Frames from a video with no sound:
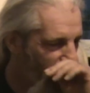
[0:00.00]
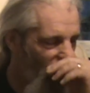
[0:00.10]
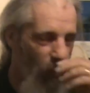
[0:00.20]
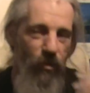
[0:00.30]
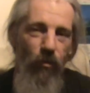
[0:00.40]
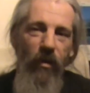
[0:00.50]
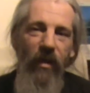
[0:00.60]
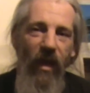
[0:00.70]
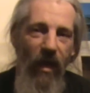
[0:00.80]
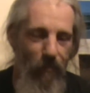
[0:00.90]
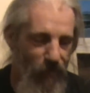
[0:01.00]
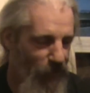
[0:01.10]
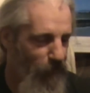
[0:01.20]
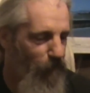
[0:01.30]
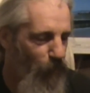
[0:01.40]
Enjoy the
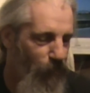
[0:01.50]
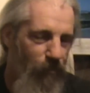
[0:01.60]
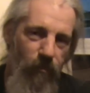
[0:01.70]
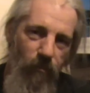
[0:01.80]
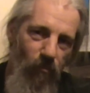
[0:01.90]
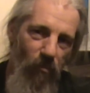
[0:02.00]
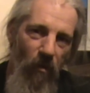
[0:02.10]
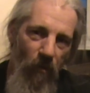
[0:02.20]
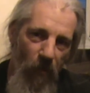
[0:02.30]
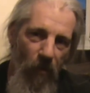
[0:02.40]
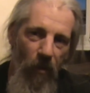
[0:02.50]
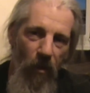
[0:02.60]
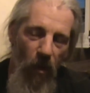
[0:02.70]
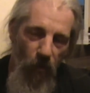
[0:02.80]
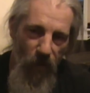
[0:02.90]
caps.
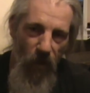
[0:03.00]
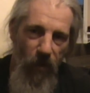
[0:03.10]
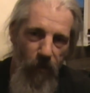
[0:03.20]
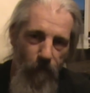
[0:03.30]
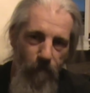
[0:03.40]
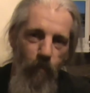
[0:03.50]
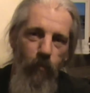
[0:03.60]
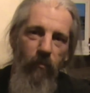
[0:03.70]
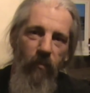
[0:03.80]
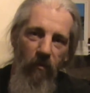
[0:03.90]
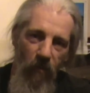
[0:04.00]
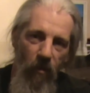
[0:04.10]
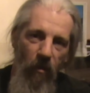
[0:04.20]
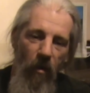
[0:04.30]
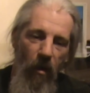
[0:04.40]
Hope you like them.
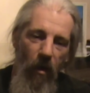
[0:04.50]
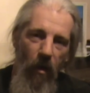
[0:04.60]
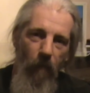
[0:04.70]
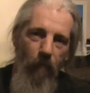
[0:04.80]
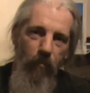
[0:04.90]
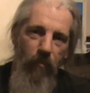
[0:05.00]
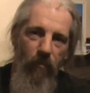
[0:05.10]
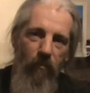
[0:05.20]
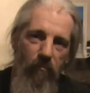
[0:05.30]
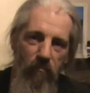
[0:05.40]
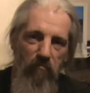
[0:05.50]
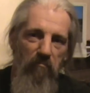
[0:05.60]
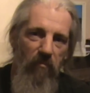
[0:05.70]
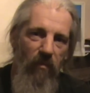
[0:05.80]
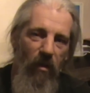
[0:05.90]

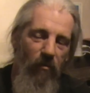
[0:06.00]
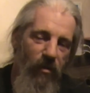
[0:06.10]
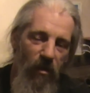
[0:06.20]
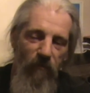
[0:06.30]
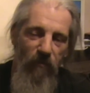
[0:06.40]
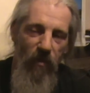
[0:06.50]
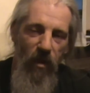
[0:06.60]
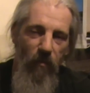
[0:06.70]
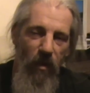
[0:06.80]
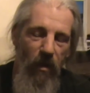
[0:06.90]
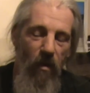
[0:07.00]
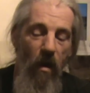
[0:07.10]
They were sent from there, mate.